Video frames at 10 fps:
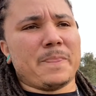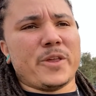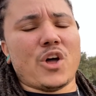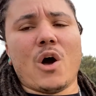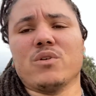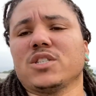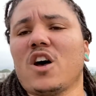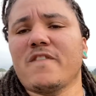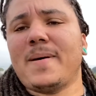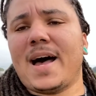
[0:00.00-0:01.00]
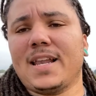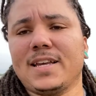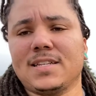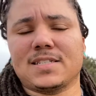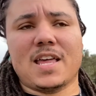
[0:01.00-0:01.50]
you know, I was off
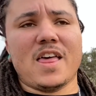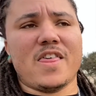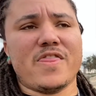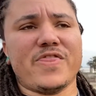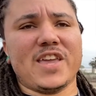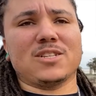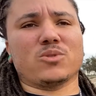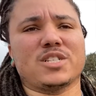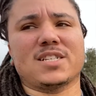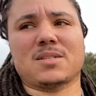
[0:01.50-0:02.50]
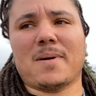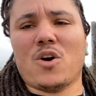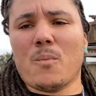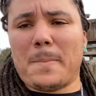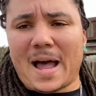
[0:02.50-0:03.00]
balance. Things were just
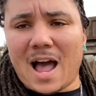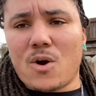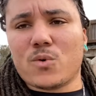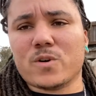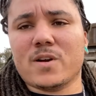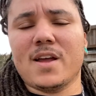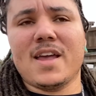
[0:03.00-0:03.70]
about power